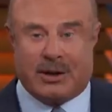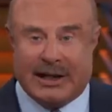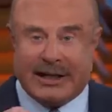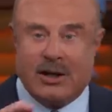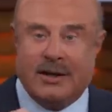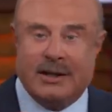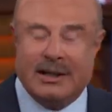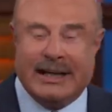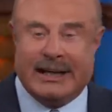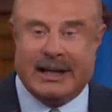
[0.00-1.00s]
Click on the
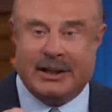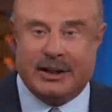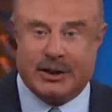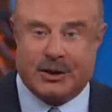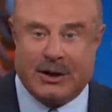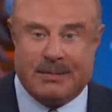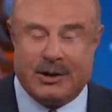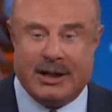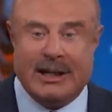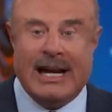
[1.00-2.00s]
link in the
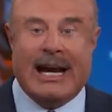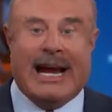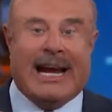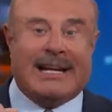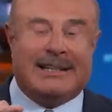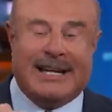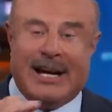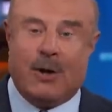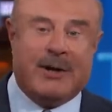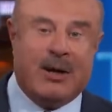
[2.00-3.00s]
description and
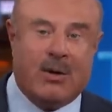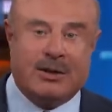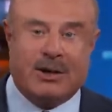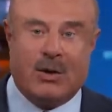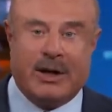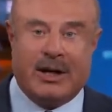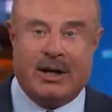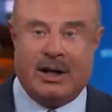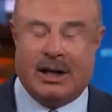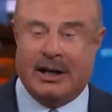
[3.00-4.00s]
tell me what's going
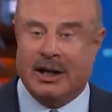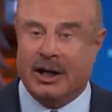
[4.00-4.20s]
on.